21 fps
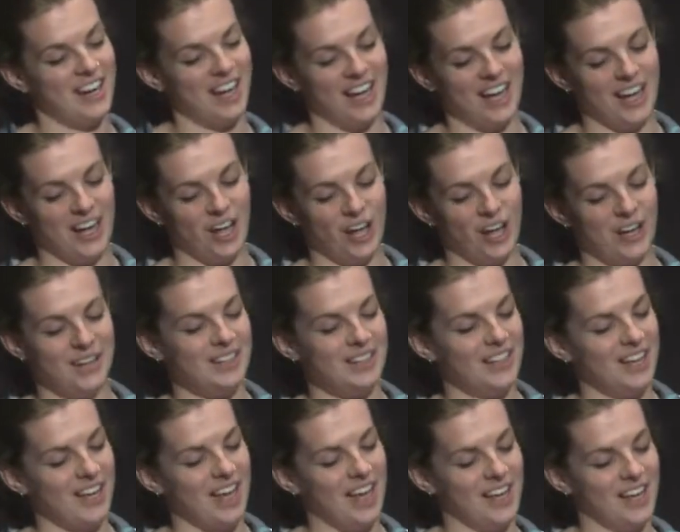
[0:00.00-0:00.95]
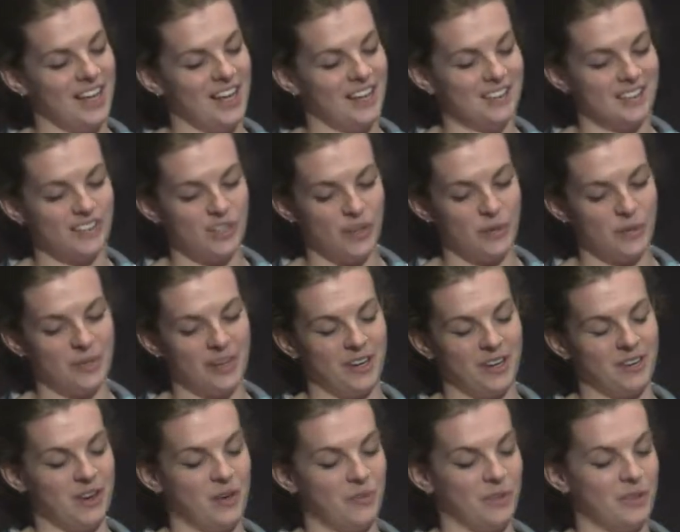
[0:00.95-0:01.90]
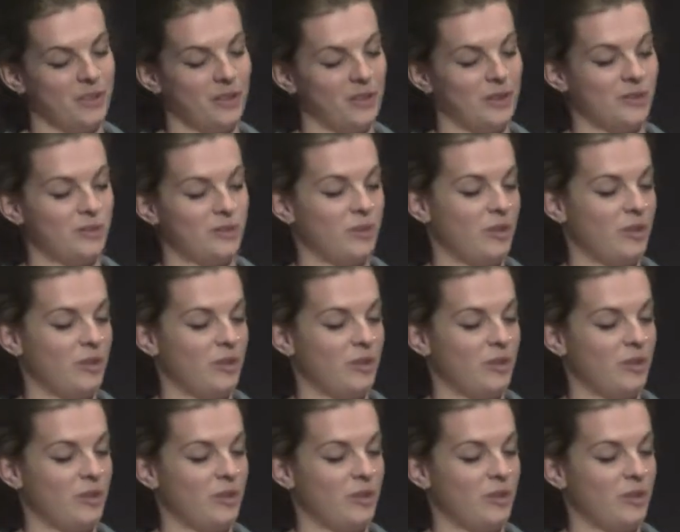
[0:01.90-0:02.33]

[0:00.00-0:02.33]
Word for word: Uh, and so I played around with those.